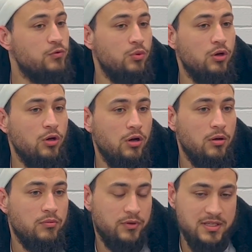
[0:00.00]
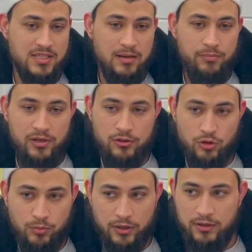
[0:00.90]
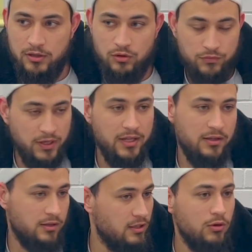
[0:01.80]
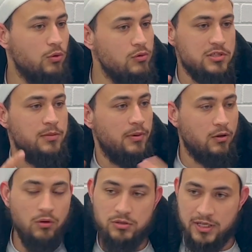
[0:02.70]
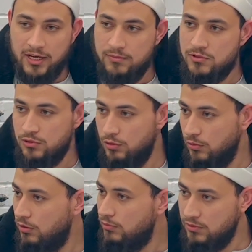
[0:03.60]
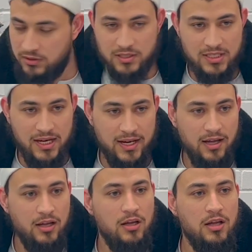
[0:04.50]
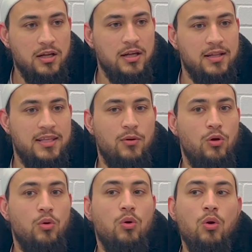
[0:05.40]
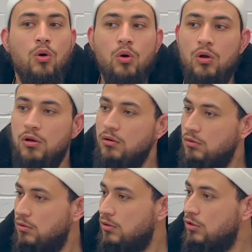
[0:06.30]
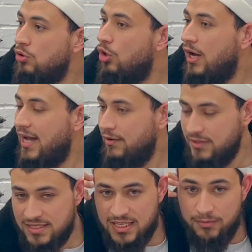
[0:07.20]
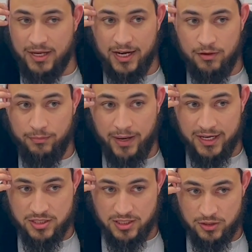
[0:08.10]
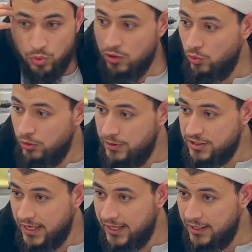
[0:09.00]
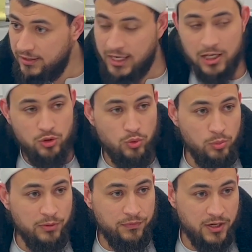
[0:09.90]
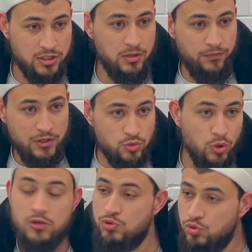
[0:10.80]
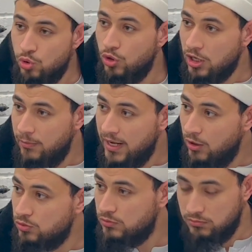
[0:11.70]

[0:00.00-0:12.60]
you are not, for example, your brother, your father, they all sleep at wrong times, your mom and things like that, they will all not have the same kind of mindset. One will be tired, the other one will be fresh. The fresh wants to talk about